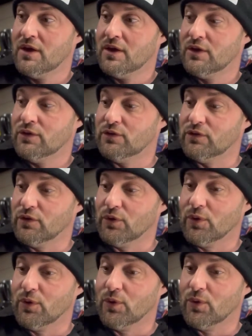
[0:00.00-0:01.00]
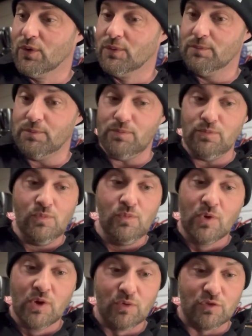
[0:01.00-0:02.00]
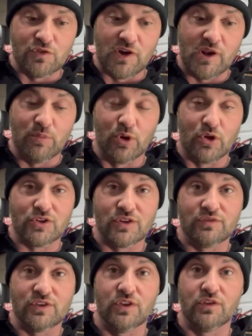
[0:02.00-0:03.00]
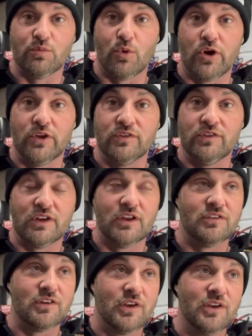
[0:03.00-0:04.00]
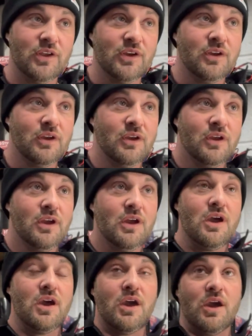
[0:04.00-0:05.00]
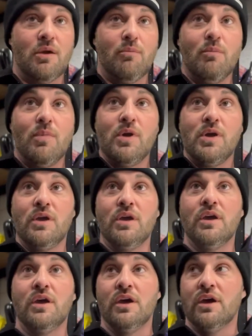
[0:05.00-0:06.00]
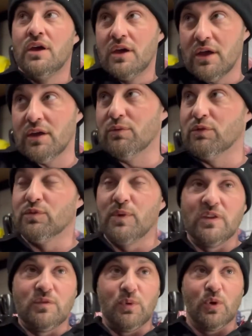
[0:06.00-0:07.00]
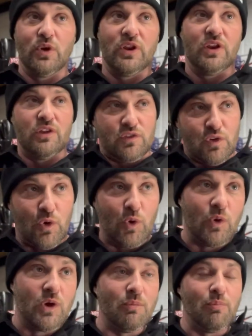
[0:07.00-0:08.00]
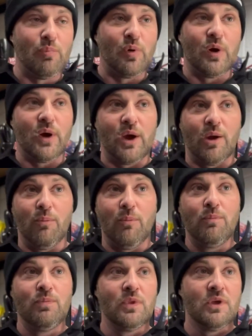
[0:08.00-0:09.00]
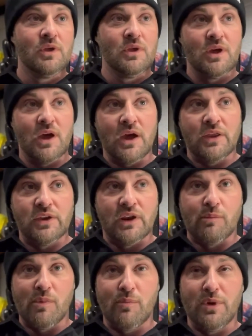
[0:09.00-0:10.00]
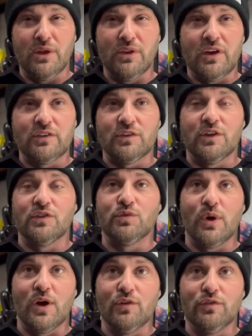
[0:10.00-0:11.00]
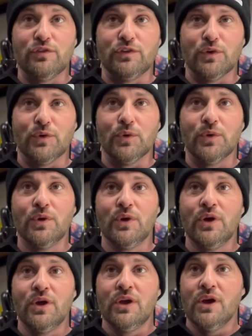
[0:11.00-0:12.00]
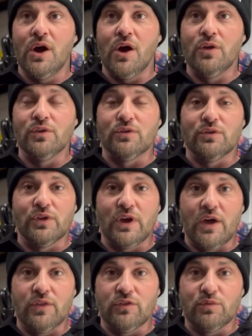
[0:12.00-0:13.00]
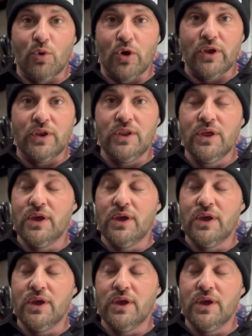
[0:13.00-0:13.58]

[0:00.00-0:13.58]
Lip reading: So was trying to put a shift in this morning to get it done. It was meant to be going in at 2, but I had an MMA lesson at 12, so I only really had this morning.